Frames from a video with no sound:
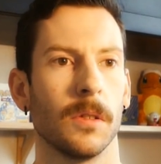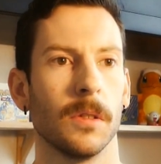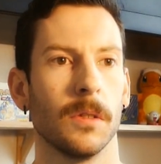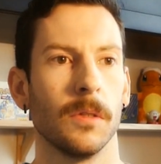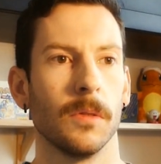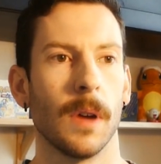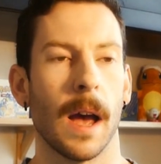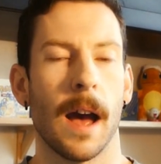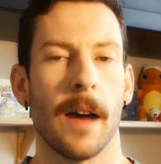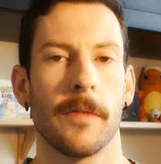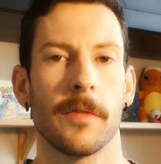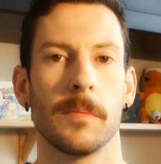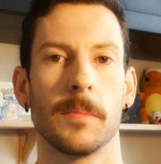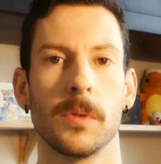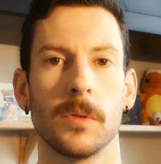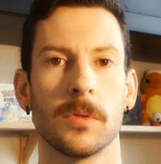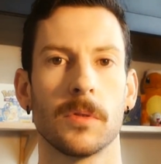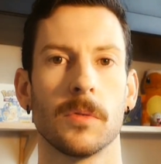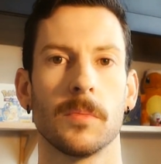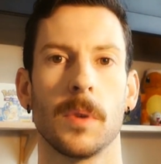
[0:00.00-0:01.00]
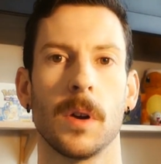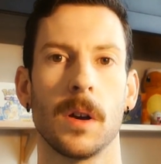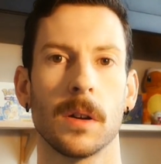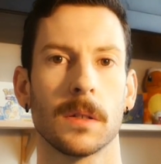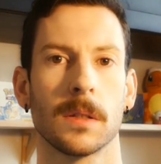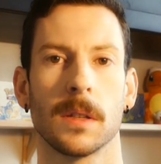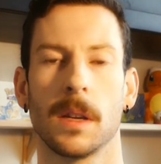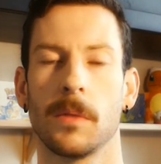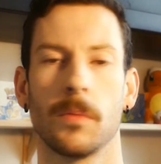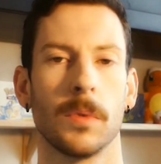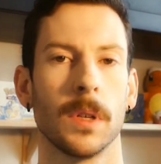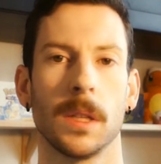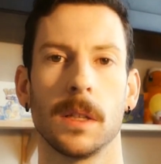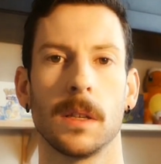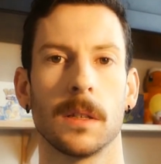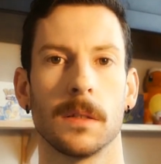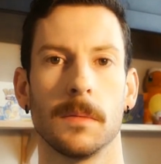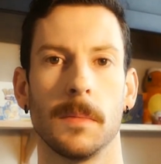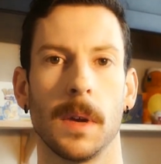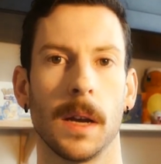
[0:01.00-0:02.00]
do half a booster box. It really
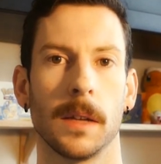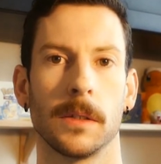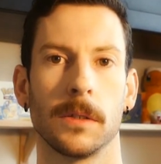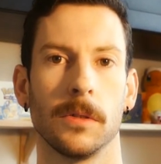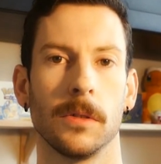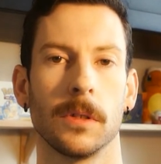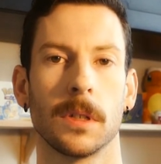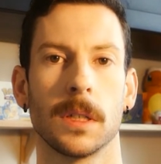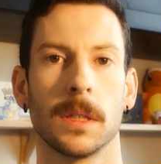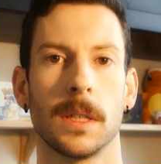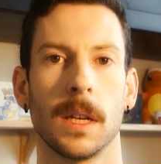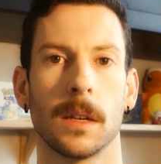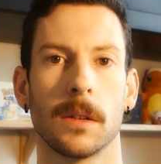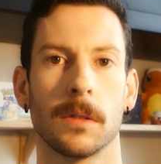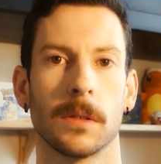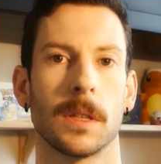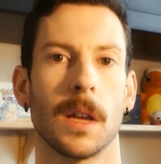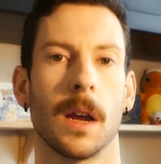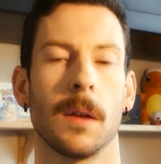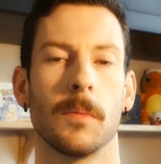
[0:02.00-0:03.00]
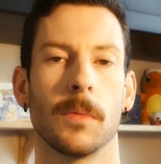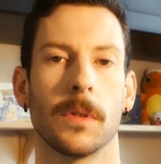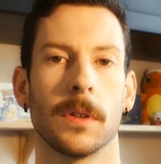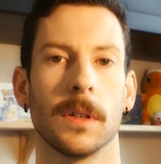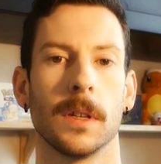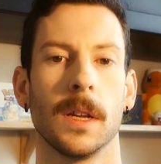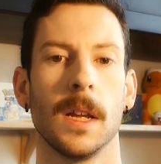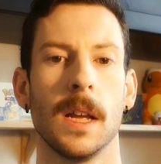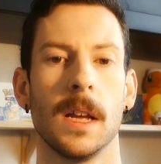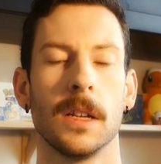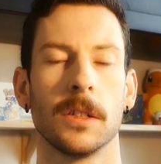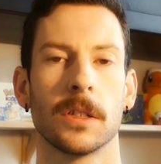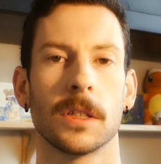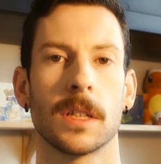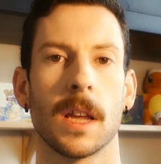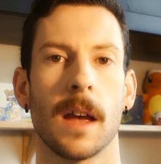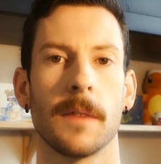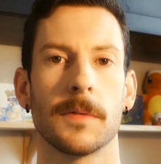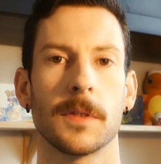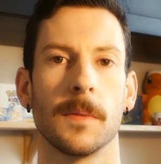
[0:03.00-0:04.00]
doesn't matter. You can take your time with it.
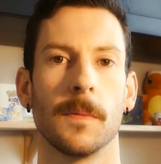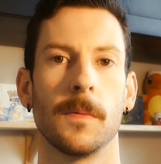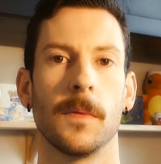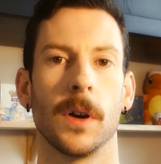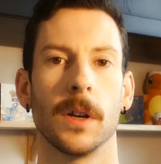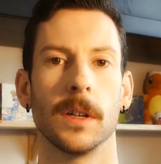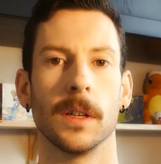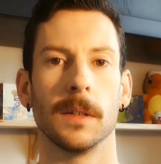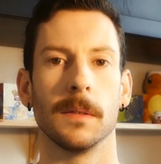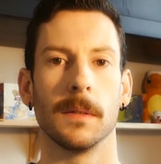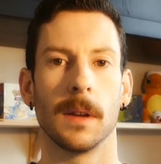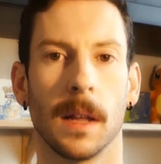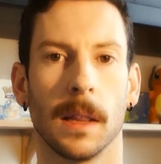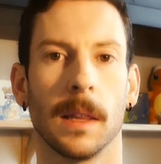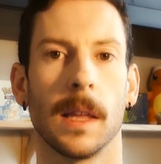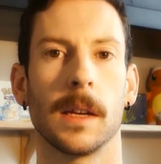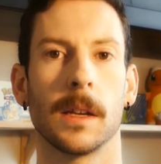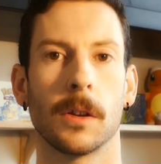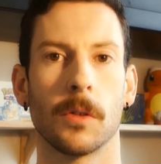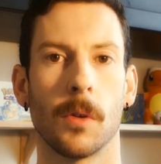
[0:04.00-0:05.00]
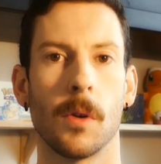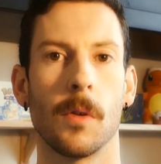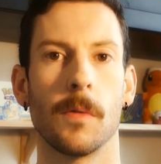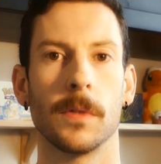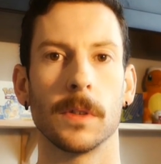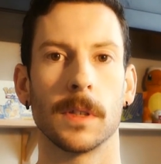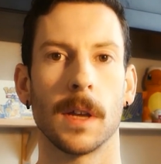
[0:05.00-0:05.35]
Just have some fun and let it grow over